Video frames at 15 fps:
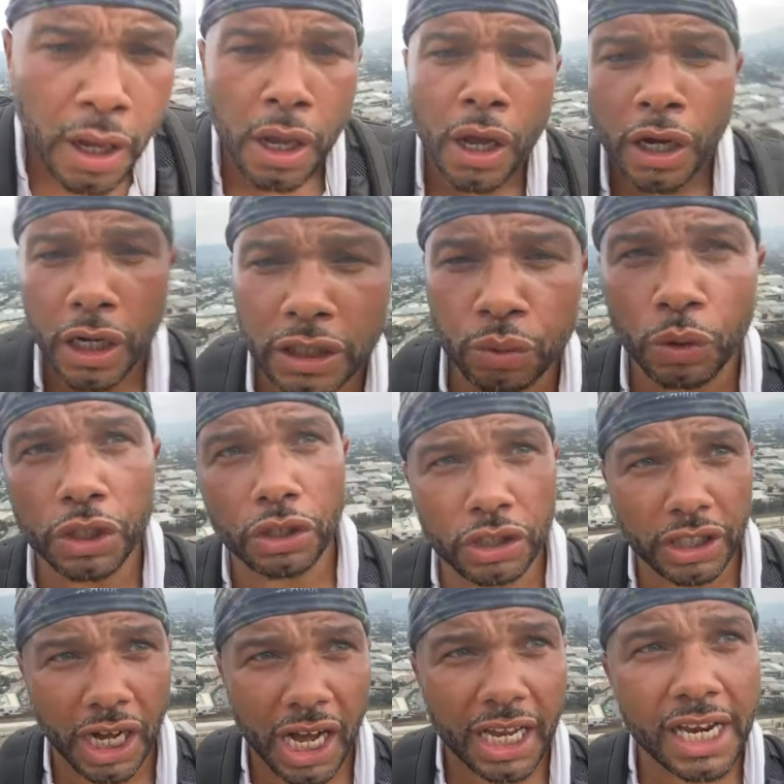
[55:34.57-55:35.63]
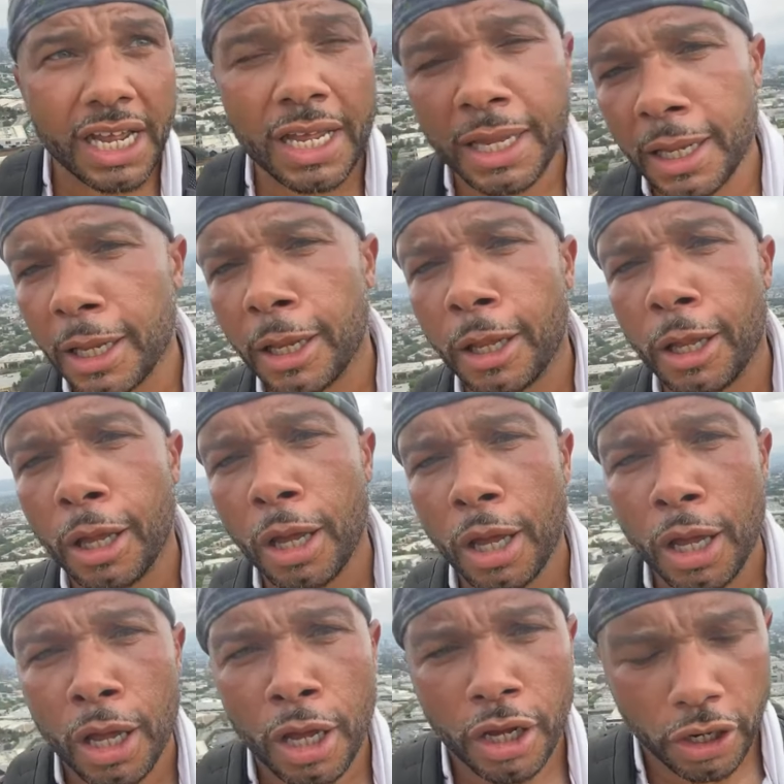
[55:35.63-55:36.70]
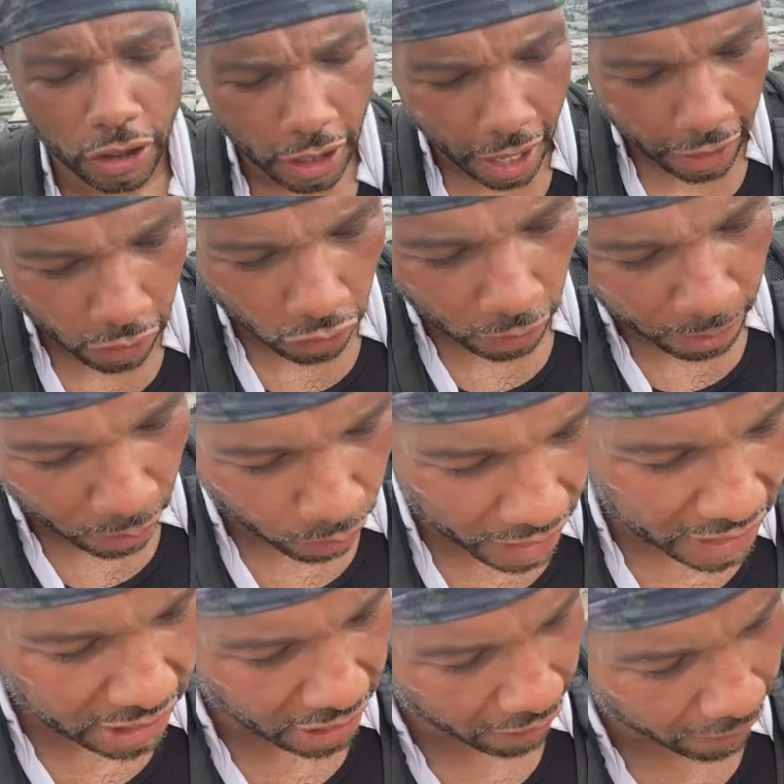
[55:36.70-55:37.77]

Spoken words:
Because when you're done, you're not going to be resting